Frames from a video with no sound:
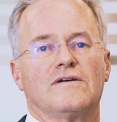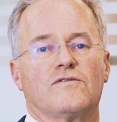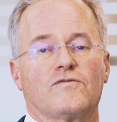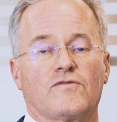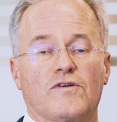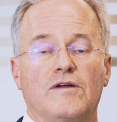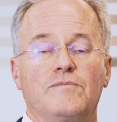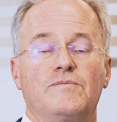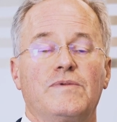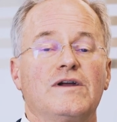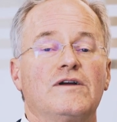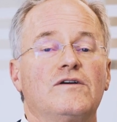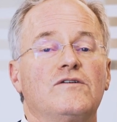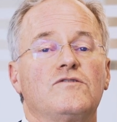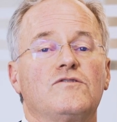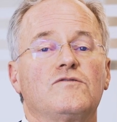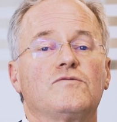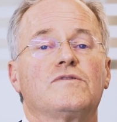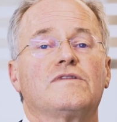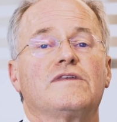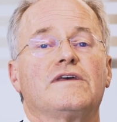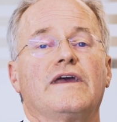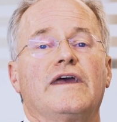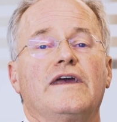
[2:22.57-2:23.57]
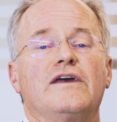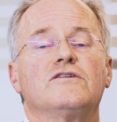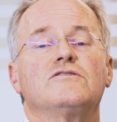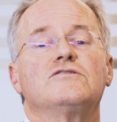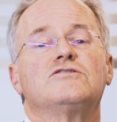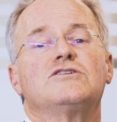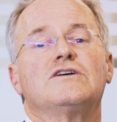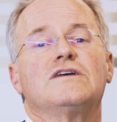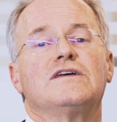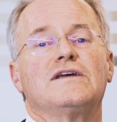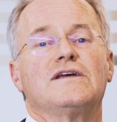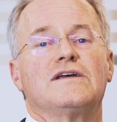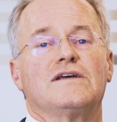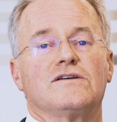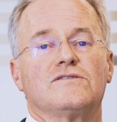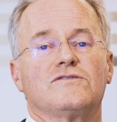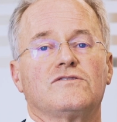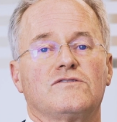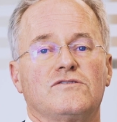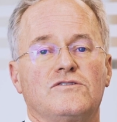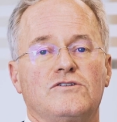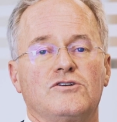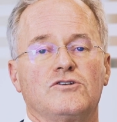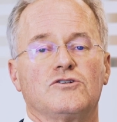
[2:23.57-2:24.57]
Fred Baerenz with the AOG
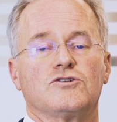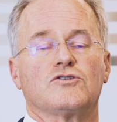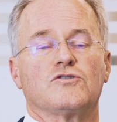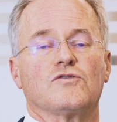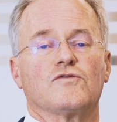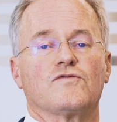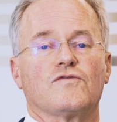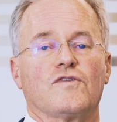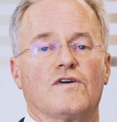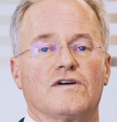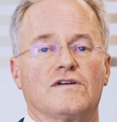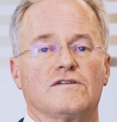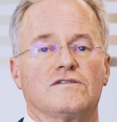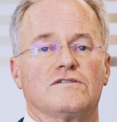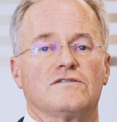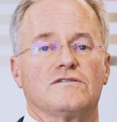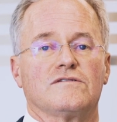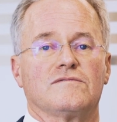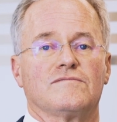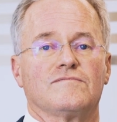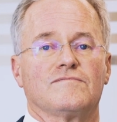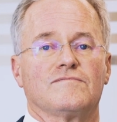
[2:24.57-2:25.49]
Institutional Fund.